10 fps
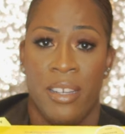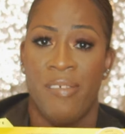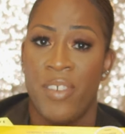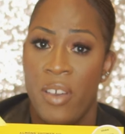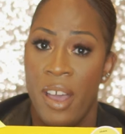And
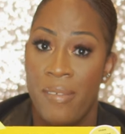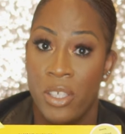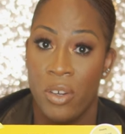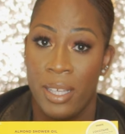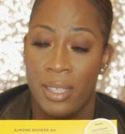if you
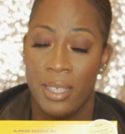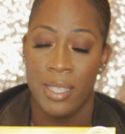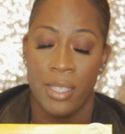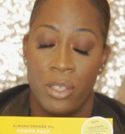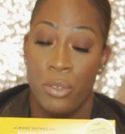haven't tried
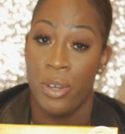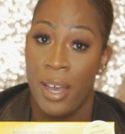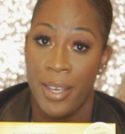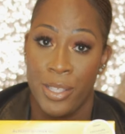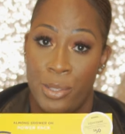this, you
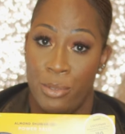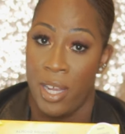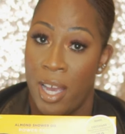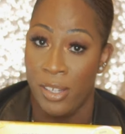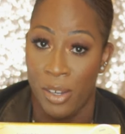guys do
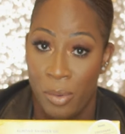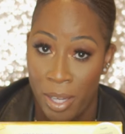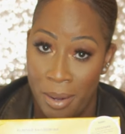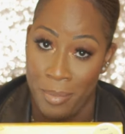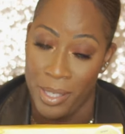not know
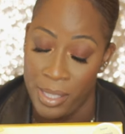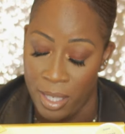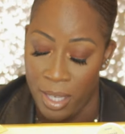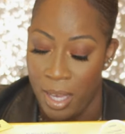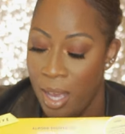what you're
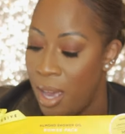missing.